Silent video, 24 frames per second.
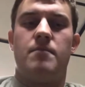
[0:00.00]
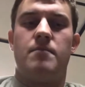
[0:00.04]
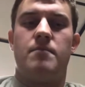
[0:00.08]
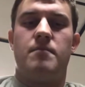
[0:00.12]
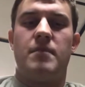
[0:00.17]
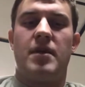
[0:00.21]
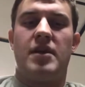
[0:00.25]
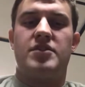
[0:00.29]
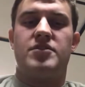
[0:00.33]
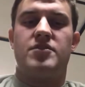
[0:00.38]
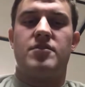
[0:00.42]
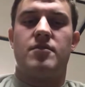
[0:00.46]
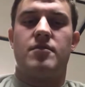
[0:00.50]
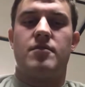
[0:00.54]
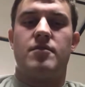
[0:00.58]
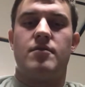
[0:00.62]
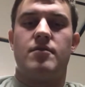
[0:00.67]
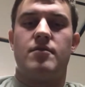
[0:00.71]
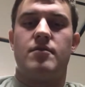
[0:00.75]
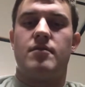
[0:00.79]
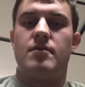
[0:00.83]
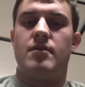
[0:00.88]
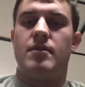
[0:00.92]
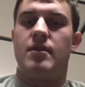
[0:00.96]
Make
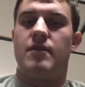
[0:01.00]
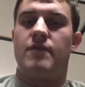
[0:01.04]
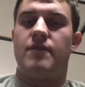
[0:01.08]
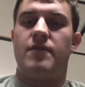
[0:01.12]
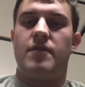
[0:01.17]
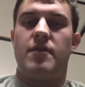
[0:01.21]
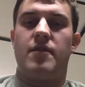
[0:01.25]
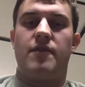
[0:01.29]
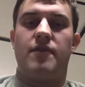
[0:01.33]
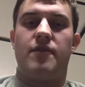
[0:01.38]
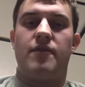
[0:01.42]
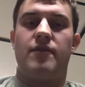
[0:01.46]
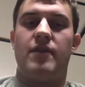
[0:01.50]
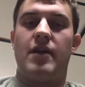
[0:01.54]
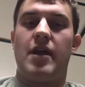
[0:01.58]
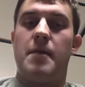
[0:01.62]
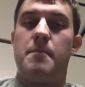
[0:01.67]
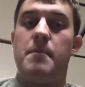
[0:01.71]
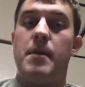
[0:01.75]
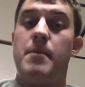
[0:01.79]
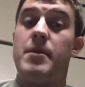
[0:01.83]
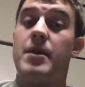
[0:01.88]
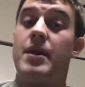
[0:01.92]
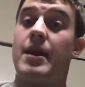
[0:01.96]
sure if you're
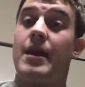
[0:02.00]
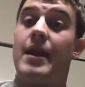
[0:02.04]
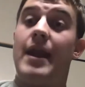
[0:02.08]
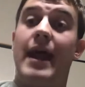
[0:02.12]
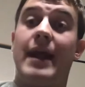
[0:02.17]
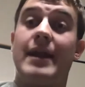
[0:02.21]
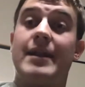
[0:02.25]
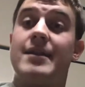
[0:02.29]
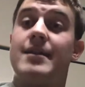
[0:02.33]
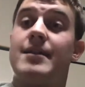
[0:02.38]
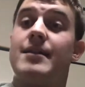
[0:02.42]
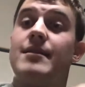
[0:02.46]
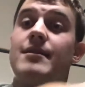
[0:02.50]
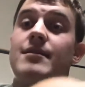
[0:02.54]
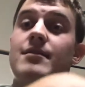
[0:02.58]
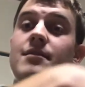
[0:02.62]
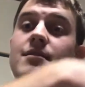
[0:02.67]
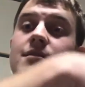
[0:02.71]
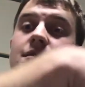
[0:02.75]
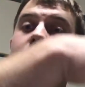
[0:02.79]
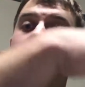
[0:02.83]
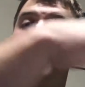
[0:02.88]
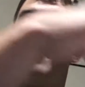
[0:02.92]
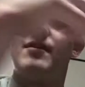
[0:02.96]
flying, maybe connect
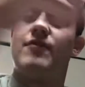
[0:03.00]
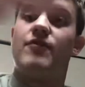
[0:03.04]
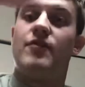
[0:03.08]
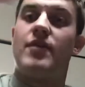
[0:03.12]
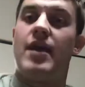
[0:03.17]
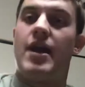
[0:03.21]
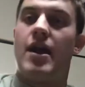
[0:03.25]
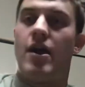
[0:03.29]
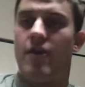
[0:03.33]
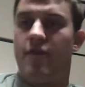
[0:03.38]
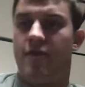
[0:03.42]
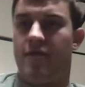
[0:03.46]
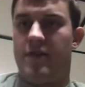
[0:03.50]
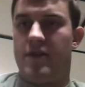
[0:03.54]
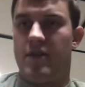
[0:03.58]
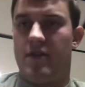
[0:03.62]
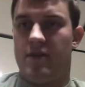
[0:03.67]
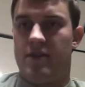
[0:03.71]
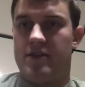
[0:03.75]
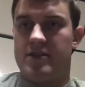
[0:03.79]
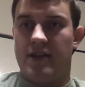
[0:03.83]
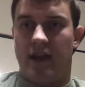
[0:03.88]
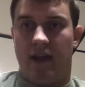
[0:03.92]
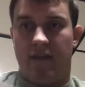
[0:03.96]
to different
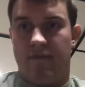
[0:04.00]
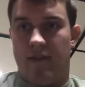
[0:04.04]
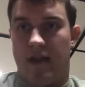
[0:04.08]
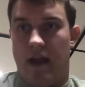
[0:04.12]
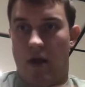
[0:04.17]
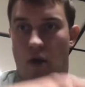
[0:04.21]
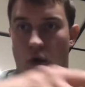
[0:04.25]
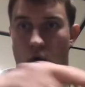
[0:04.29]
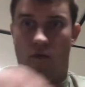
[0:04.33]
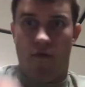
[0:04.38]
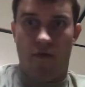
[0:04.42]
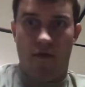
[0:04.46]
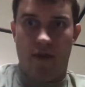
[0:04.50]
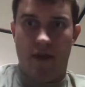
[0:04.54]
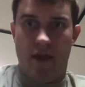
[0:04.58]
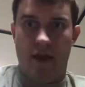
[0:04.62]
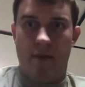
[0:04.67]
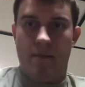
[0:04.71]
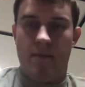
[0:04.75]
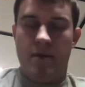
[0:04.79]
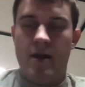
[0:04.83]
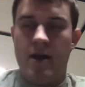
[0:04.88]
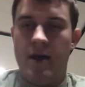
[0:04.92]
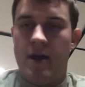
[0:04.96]
airfields, like fly over
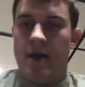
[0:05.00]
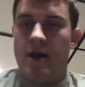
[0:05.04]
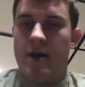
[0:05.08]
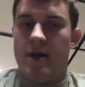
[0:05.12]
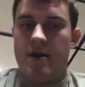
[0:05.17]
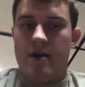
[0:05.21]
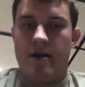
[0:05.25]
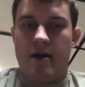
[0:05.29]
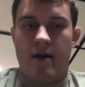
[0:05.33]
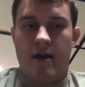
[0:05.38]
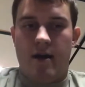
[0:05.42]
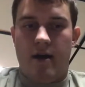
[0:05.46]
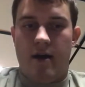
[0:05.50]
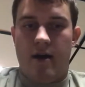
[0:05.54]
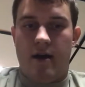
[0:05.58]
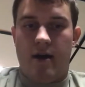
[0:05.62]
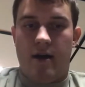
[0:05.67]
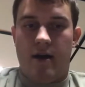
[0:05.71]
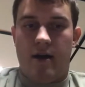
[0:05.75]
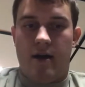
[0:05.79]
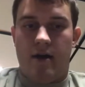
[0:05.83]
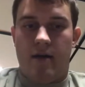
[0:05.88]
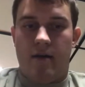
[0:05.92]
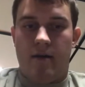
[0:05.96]
them.
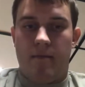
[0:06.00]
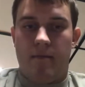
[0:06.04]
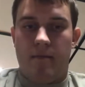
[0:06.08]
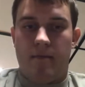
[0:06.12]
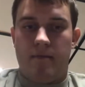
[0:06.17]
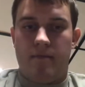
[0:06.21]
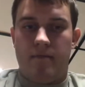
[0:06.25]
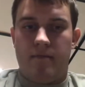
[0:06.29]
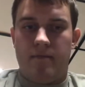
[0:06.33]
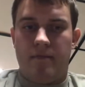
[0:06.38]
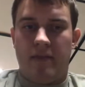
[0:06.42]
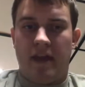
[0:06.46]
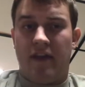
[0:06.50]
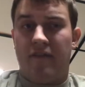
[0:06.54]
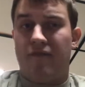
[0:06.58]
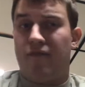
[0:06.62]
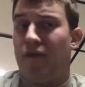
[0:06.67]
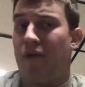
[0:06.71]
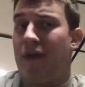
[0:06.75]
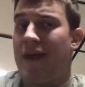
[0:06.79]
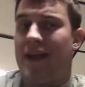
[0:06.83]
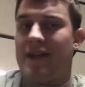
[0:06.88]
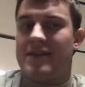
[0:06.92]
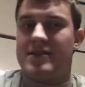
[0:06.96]
Like
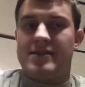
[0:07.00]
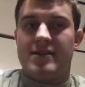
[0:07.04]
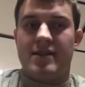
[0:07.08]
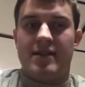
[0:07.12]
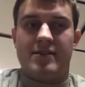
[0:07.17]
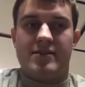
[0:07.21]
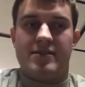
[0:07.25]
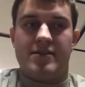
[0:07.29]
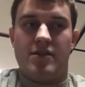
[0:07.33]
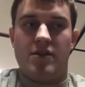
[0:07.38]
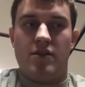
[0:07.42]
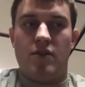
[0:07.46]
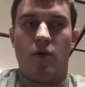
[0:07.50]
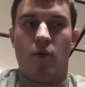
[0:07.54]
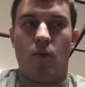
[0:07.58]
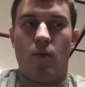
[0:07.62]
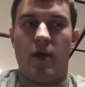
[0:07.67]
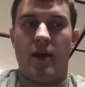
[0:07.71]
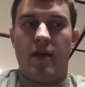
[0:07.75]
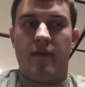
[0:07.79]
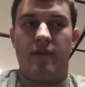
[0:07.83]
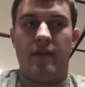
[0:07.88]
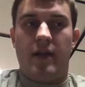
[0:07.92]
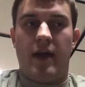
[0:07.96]
for instance, you don't
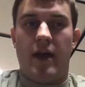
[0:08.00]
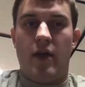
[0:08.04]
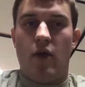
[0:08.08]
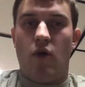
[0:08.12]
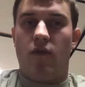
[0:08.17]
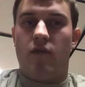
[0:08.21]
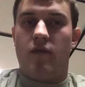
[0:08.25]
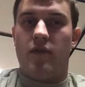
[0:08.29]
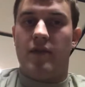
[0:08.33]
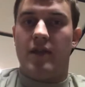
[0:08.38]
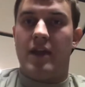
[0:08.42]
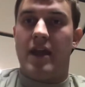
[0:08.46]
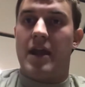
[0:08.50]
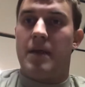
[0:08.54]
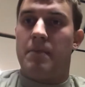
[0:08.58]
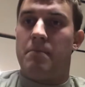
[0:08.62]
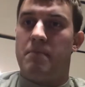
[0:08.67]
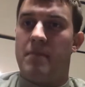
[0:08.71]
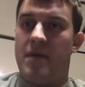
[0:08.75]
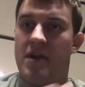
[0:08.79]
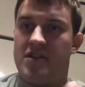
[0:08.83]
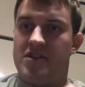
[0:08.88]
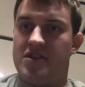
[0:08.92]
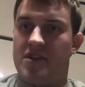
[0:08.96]
want to fly over Lake
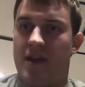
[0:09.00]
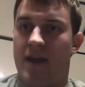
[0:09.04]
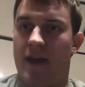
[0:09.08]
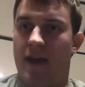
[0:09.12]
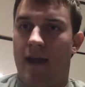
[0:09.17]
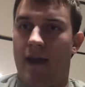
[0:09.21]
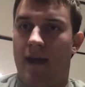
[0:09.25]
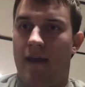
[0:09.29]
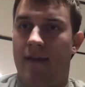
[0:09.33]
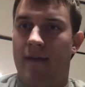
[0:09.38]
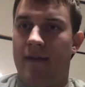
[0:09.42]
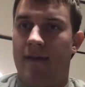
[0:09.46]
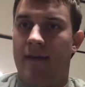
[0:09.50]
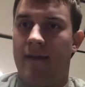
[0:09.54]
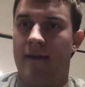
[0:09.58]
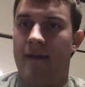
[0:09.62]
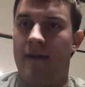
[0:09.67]
Michigan,